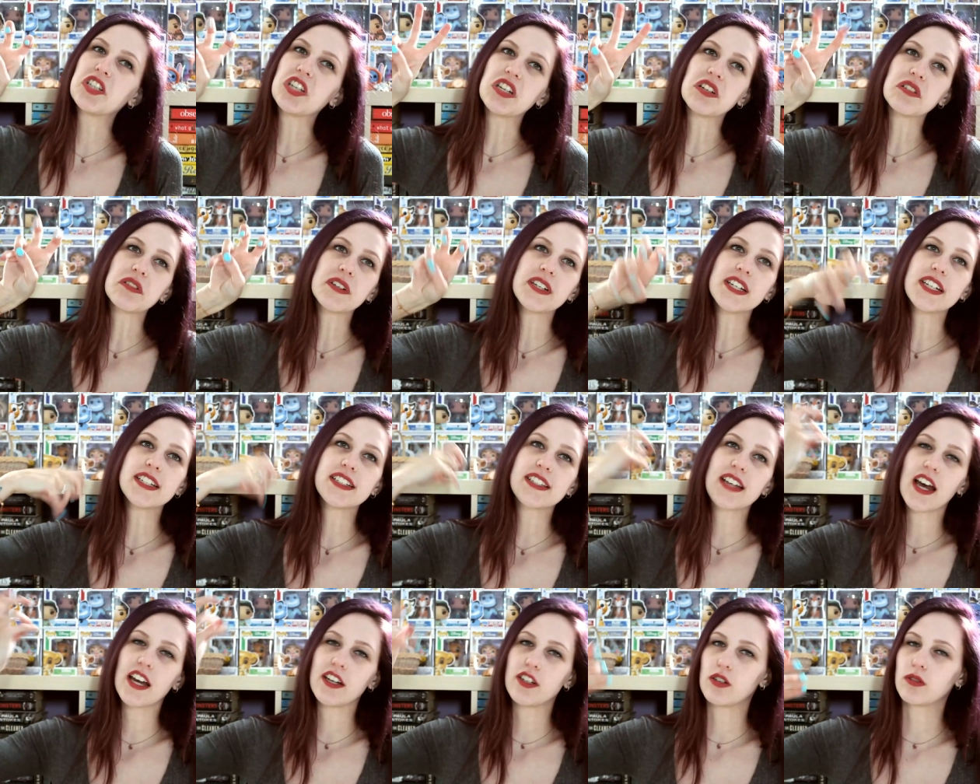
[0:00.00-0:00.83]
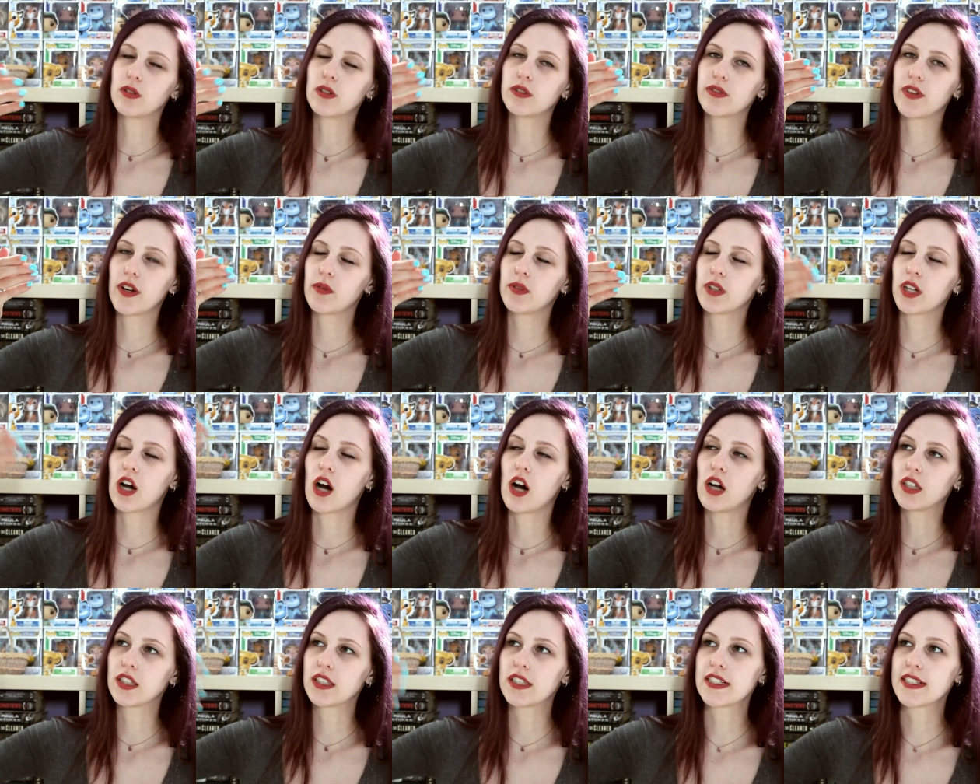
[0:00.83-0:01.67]
series, I don't know if I would
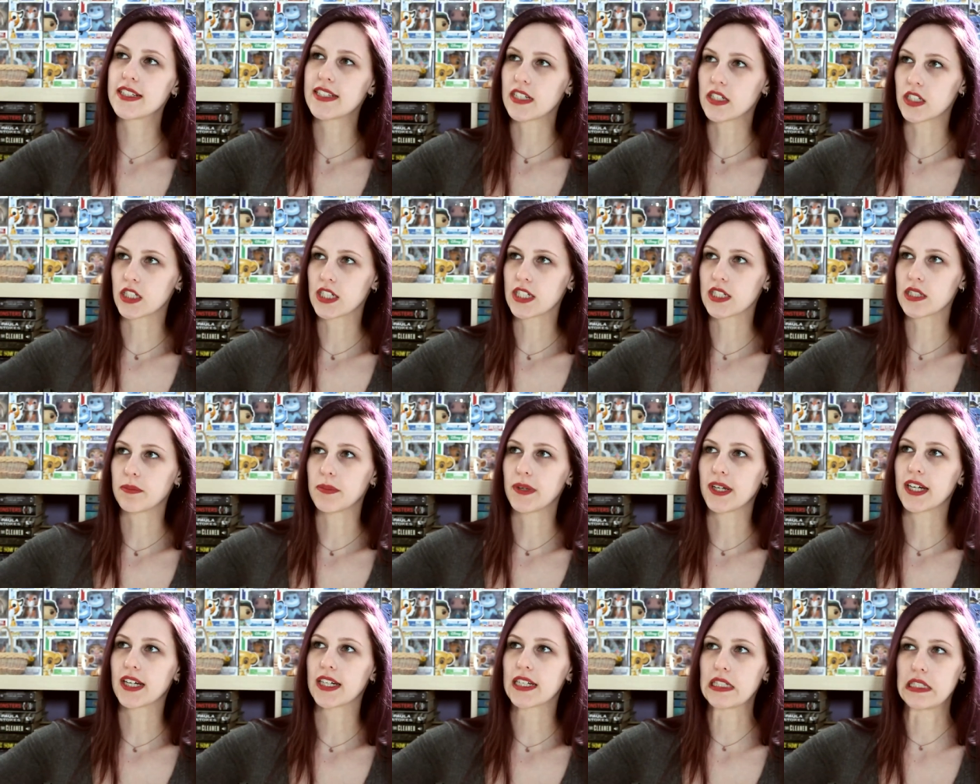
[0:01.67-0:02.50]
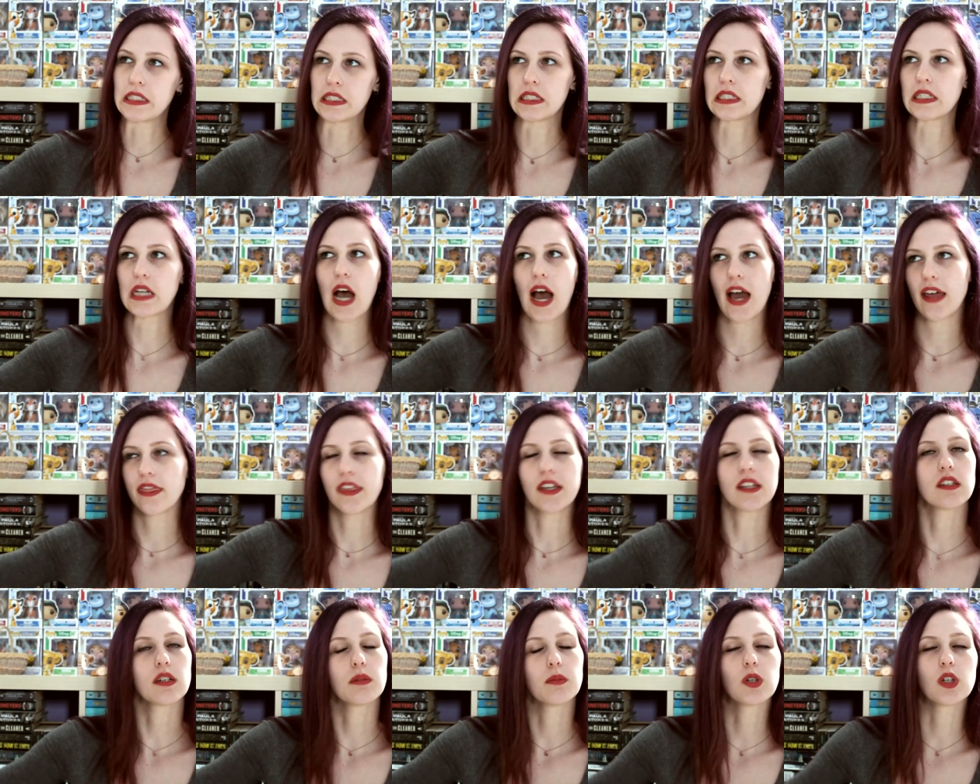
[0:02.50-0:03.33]
call it a series because I
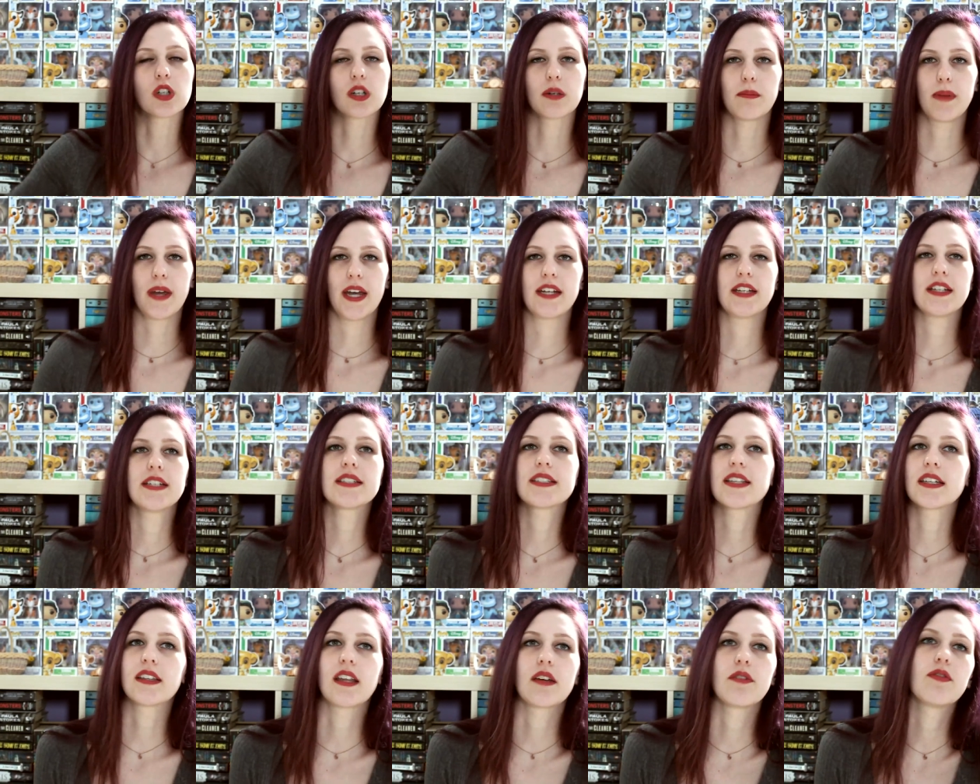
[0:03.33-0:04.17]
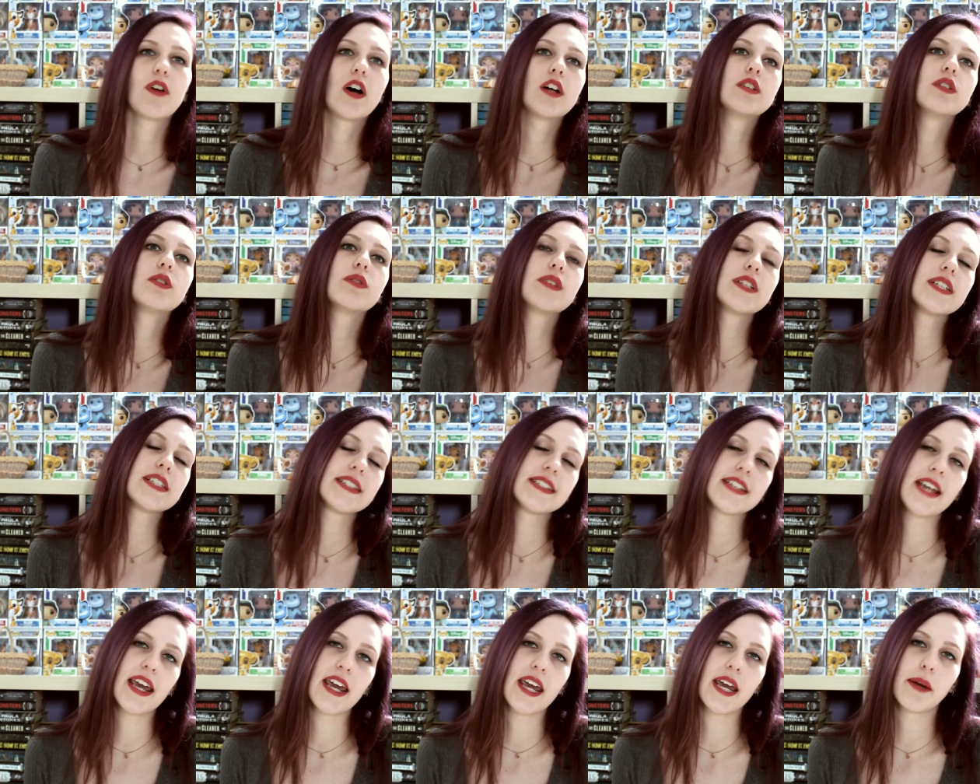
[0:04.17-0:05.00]
think they're more companions, like they follow the
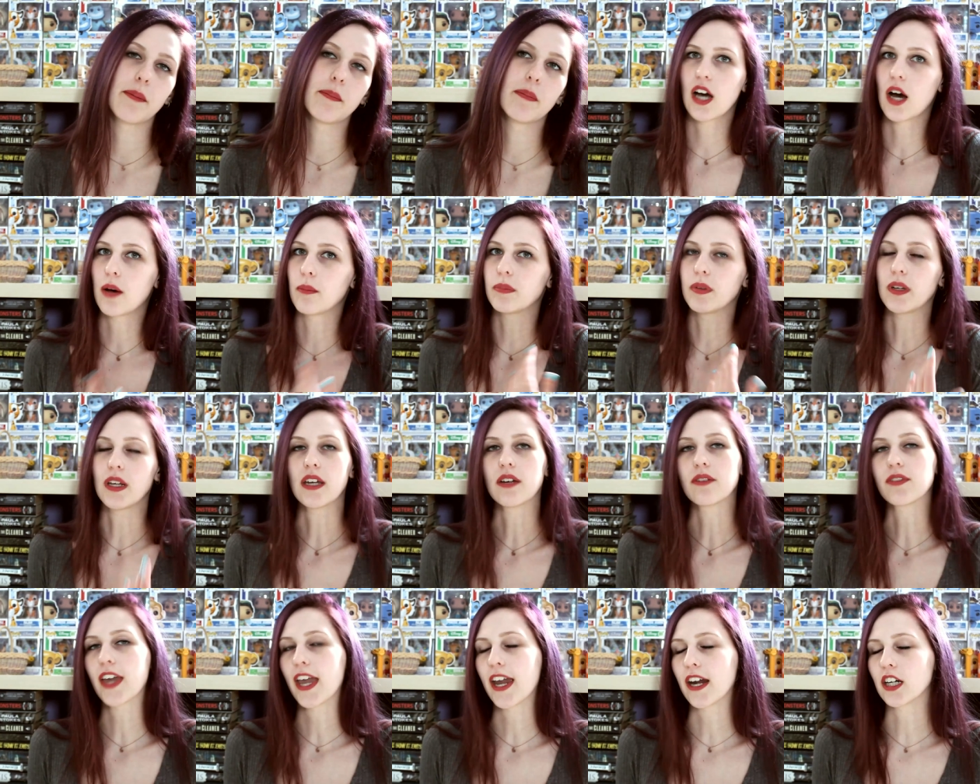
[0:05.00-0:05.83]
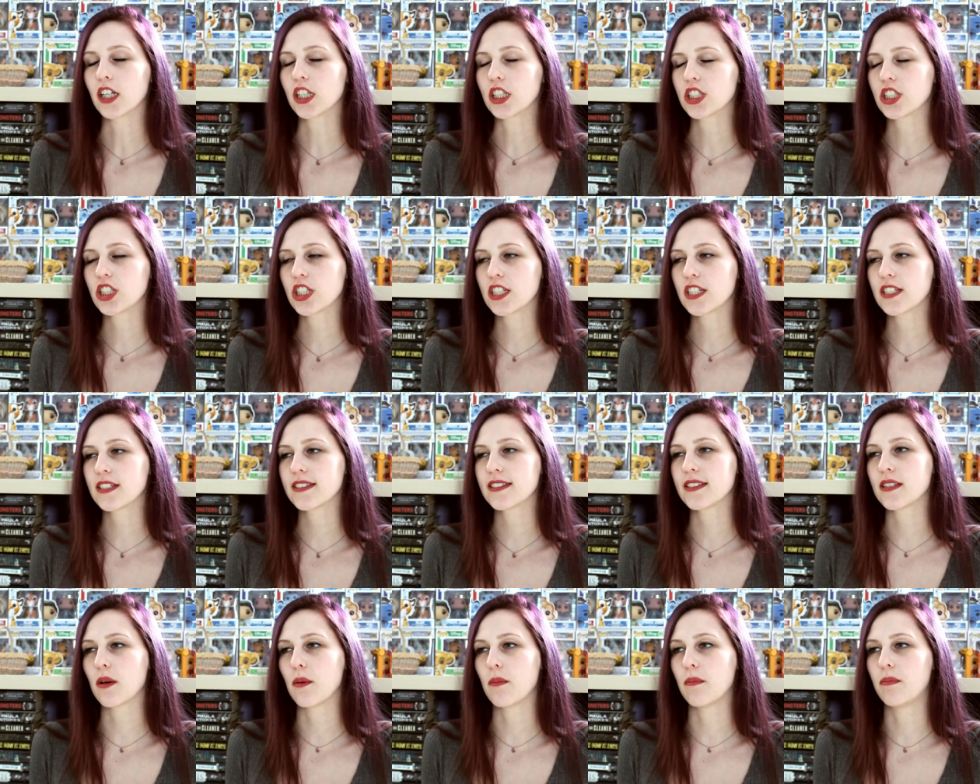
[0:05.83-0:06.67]
same company of
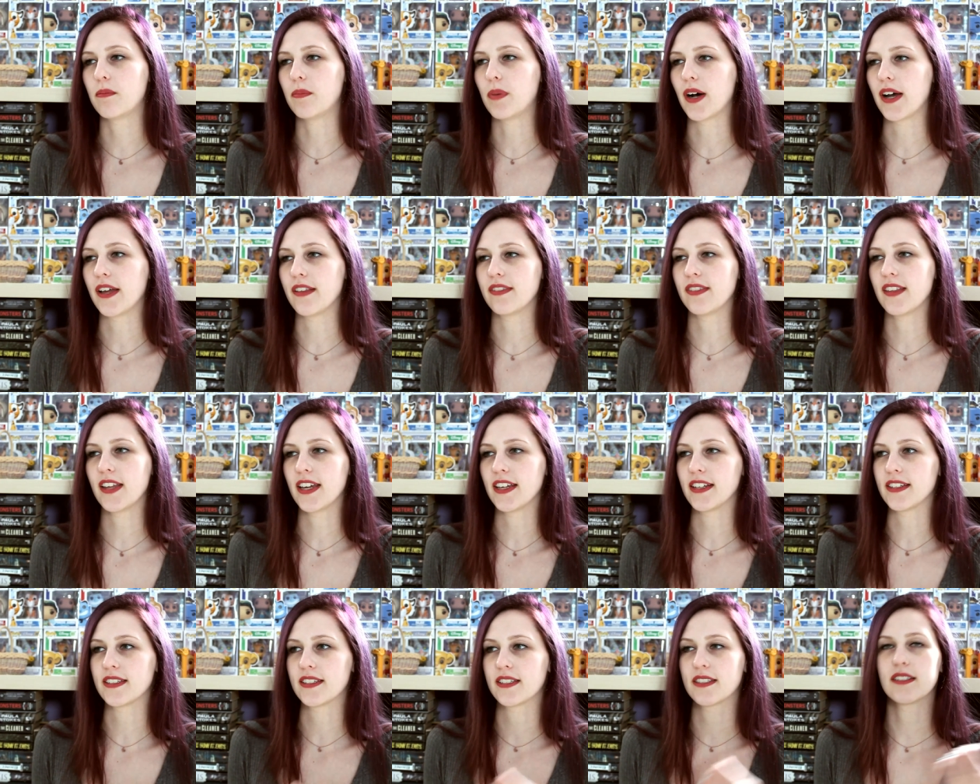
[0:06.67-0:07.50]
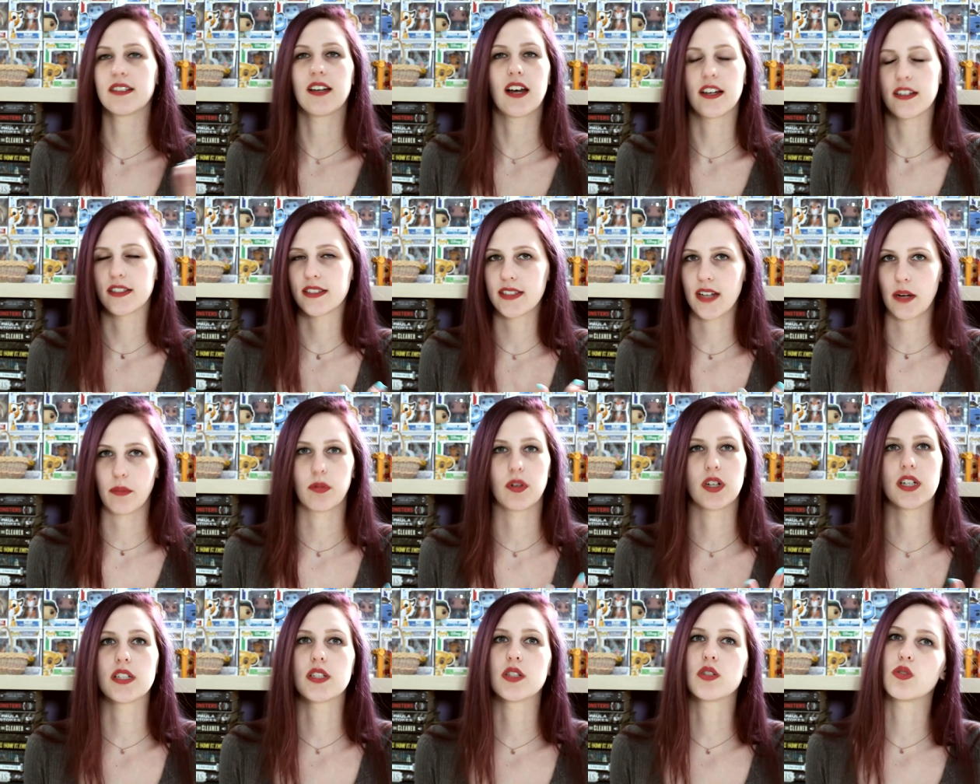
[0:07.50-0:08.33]
characters, but it's a
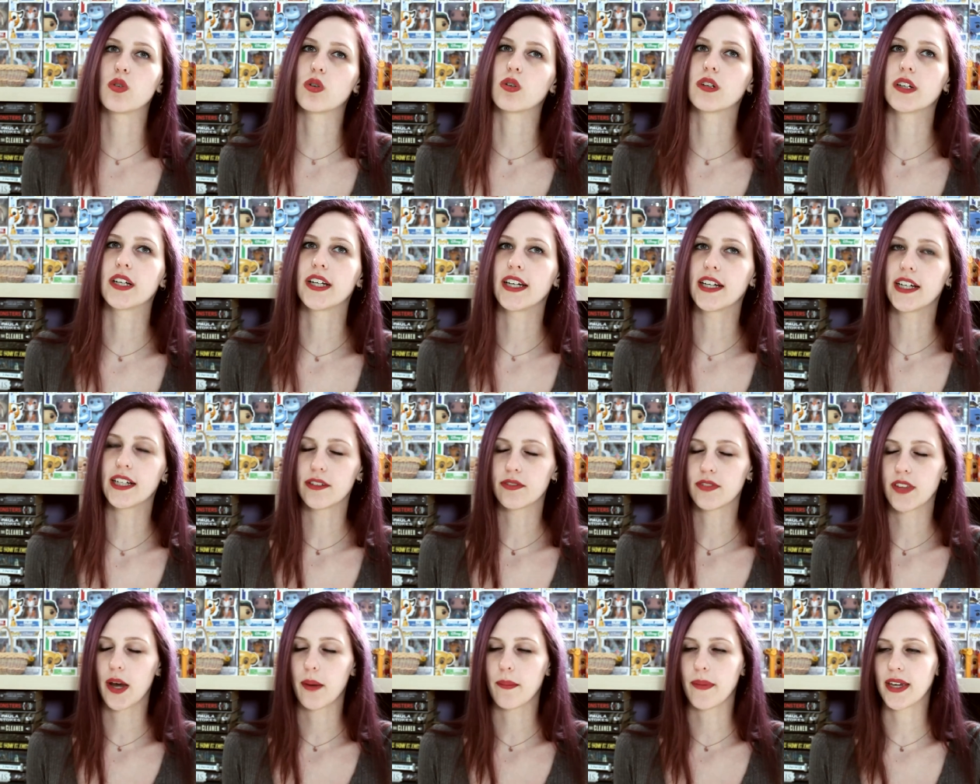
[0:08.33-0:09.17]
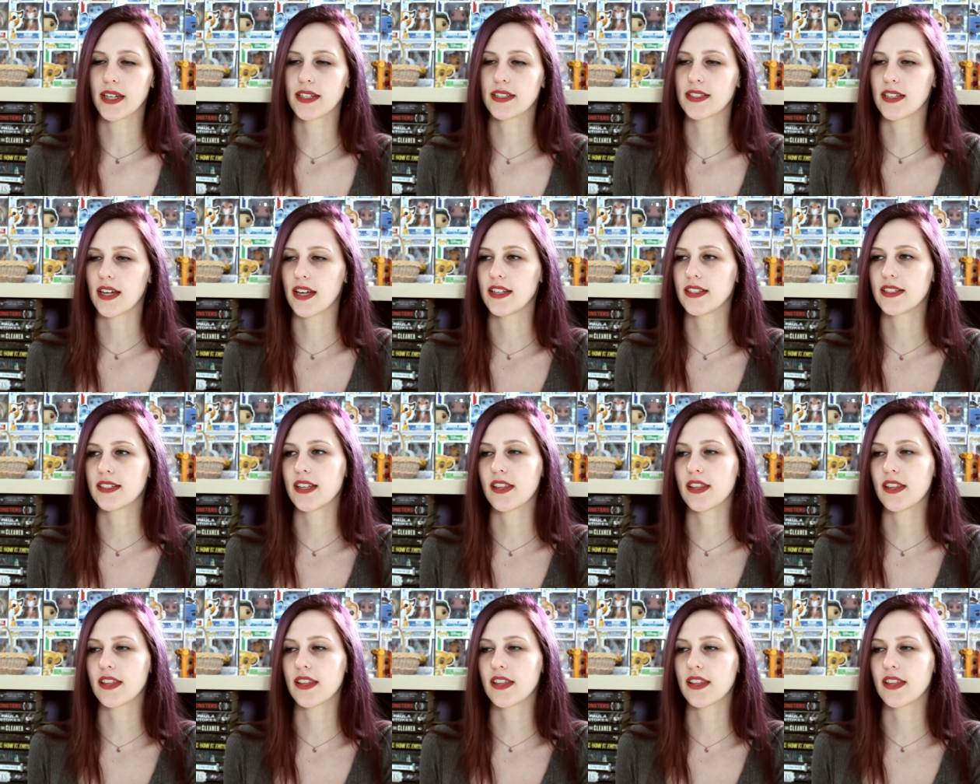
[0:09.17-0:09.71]
separate story, if that makes sense.